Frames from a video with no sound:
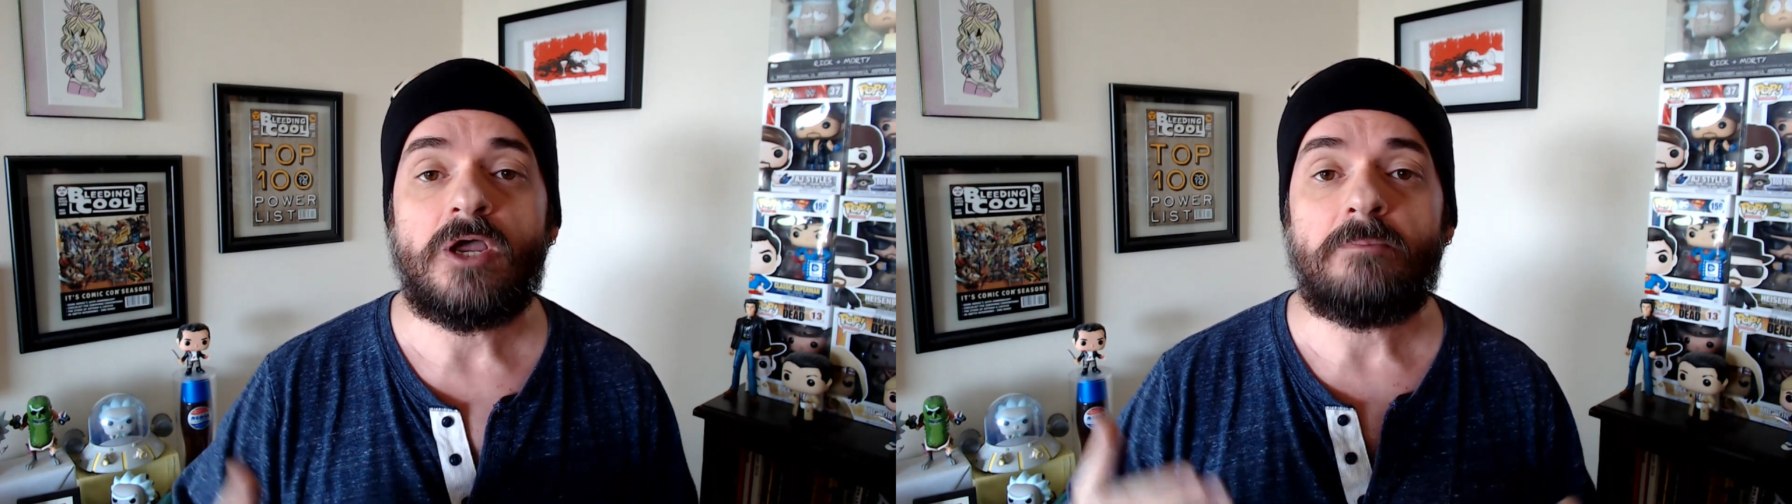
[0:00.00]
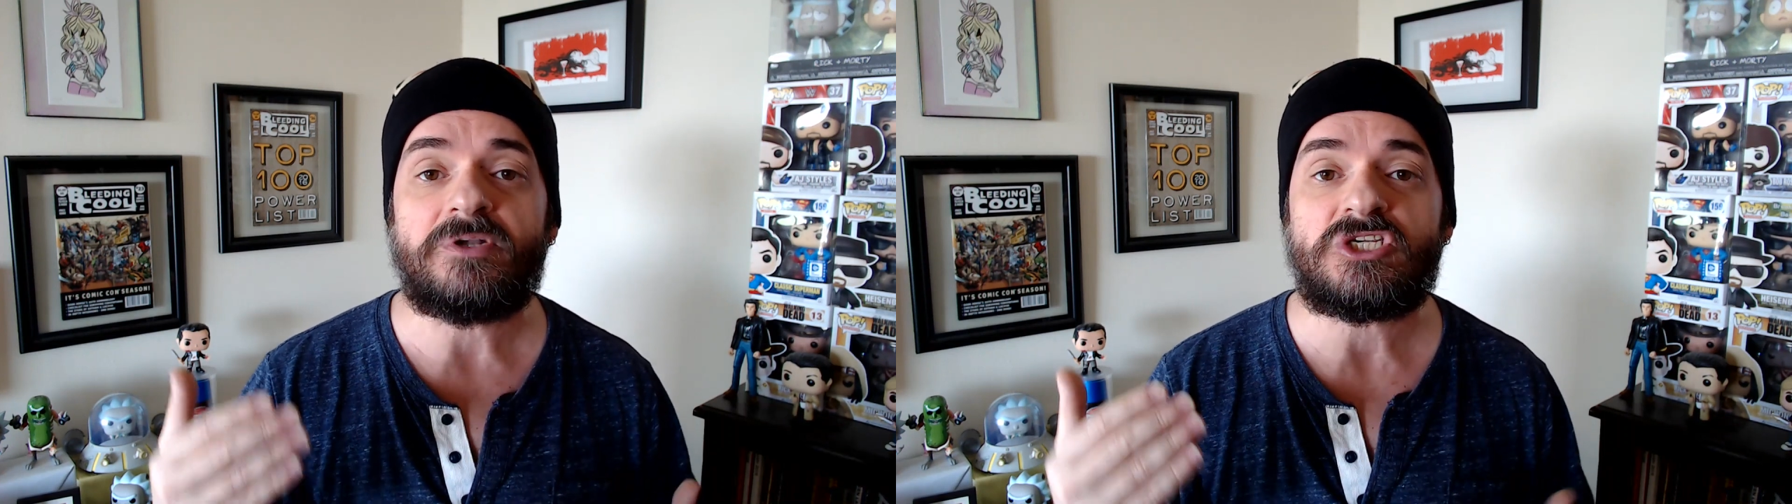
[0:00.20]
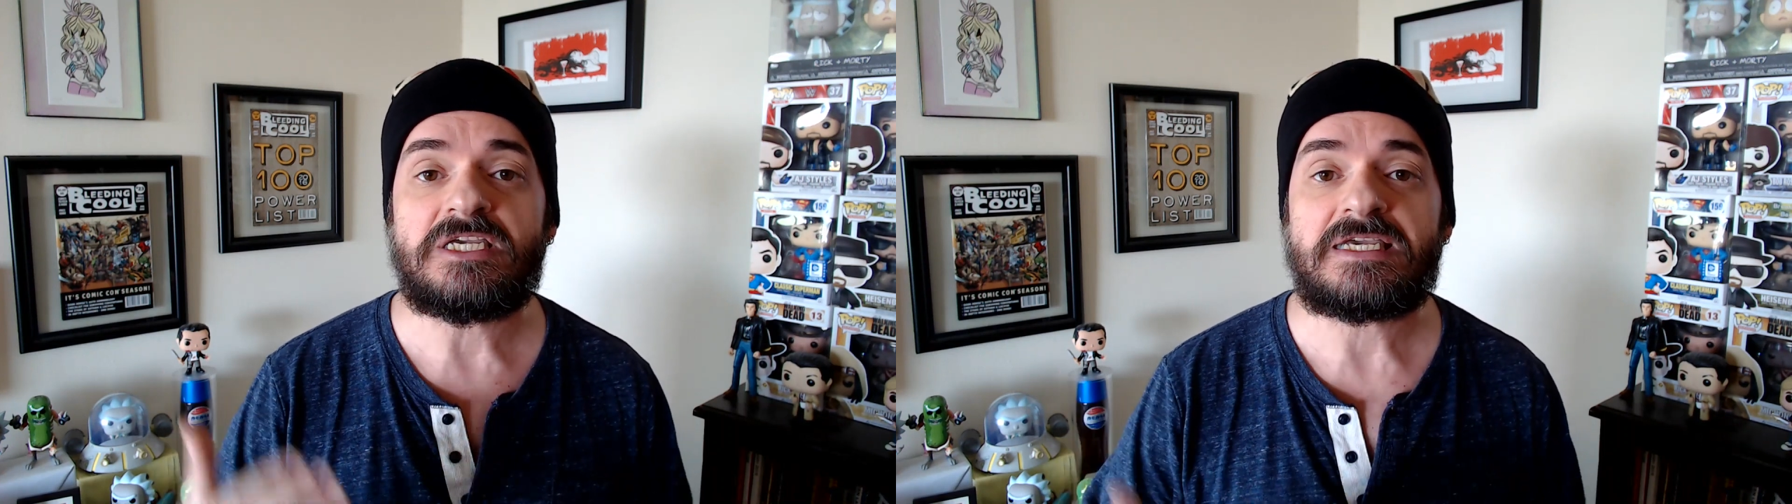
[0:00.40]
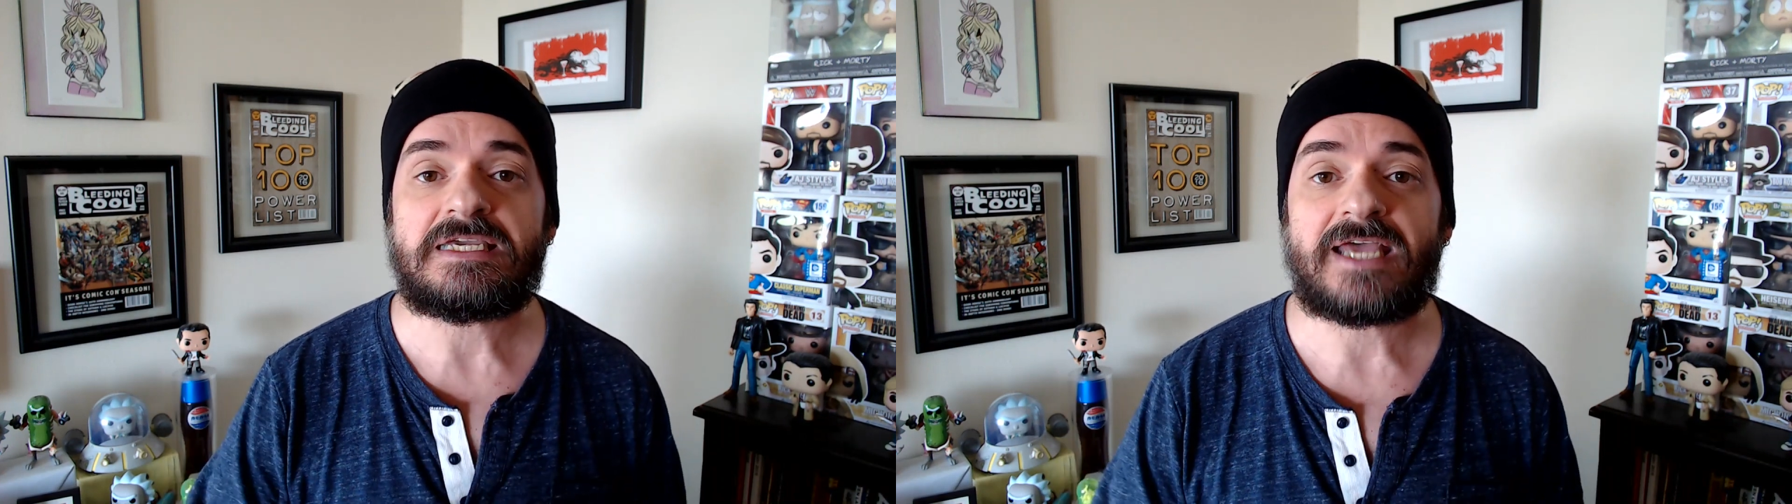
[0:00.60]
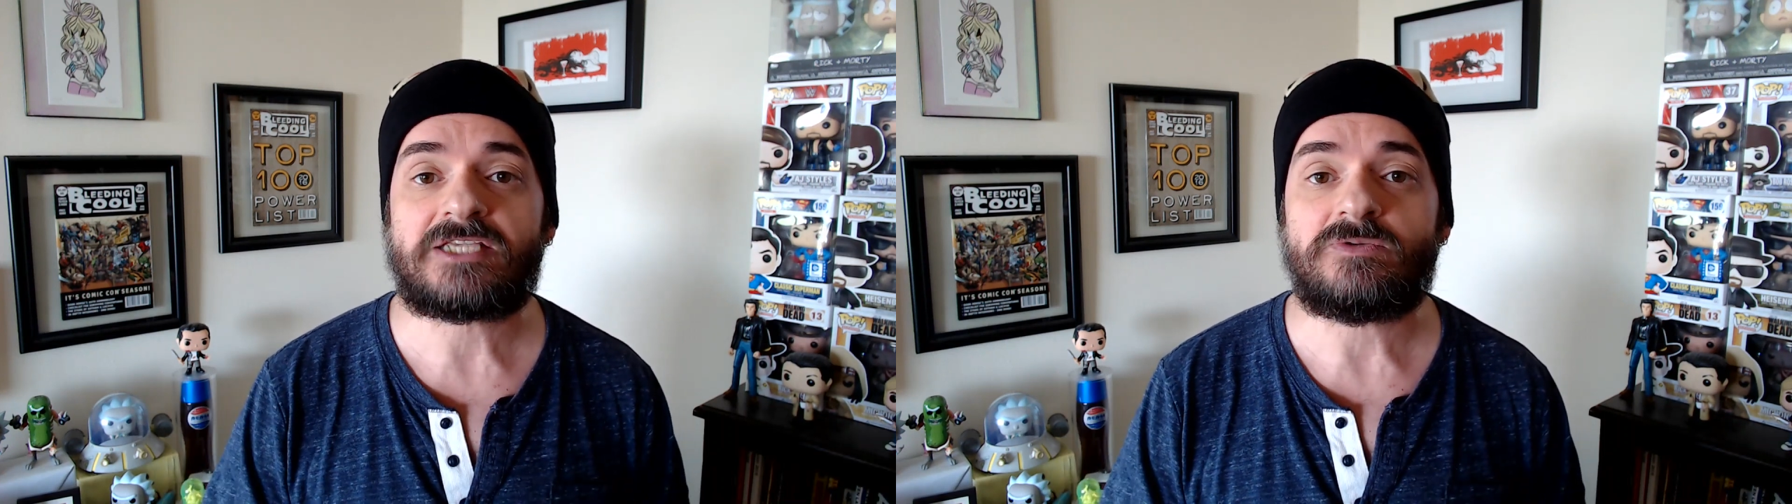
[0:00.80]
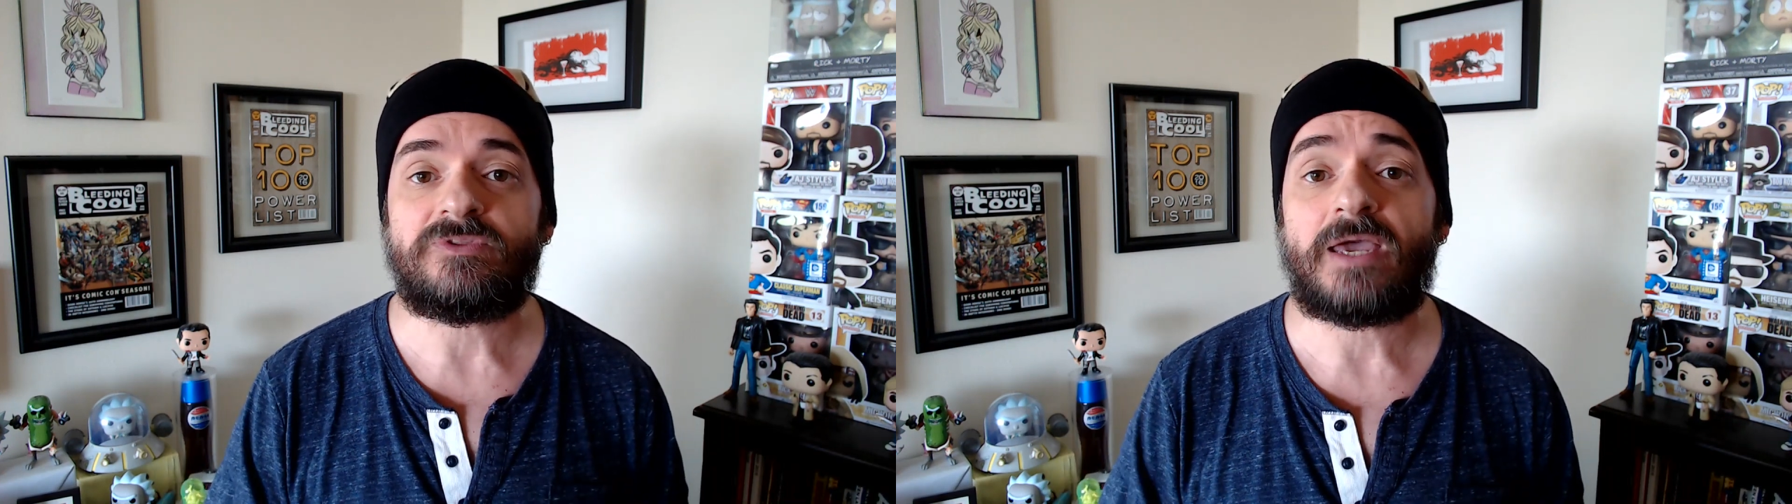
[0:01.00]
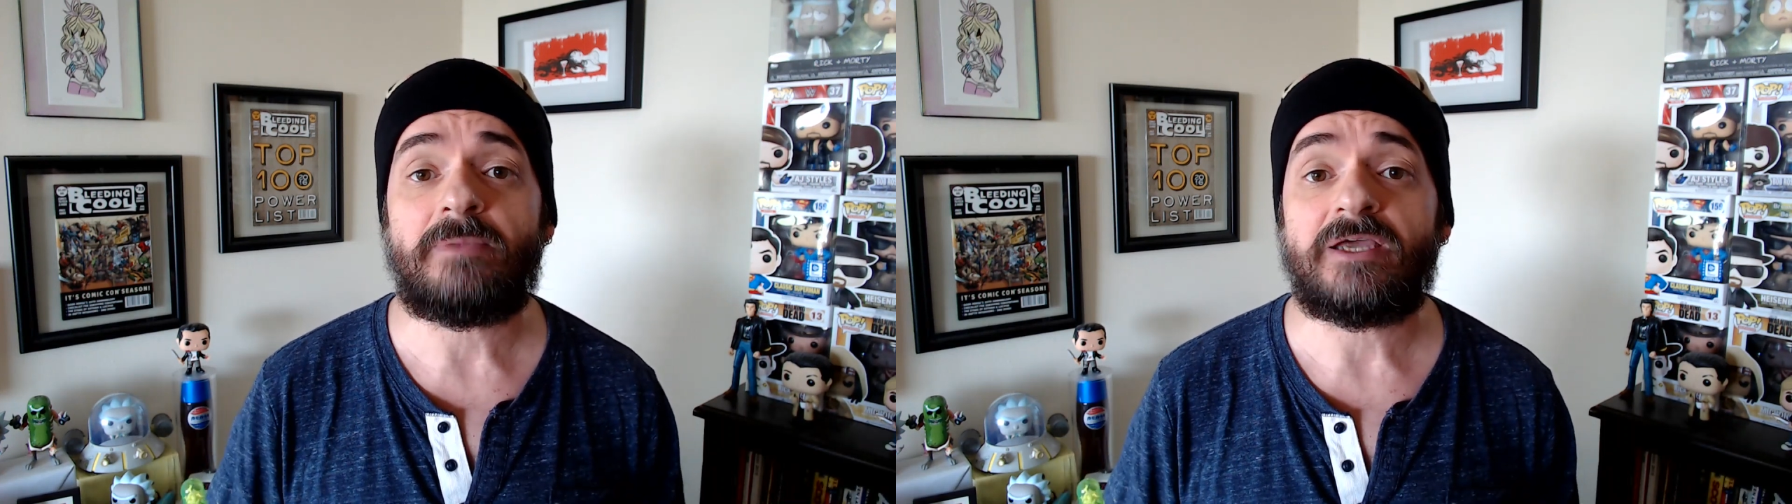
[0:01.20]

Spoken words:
but she connects with them,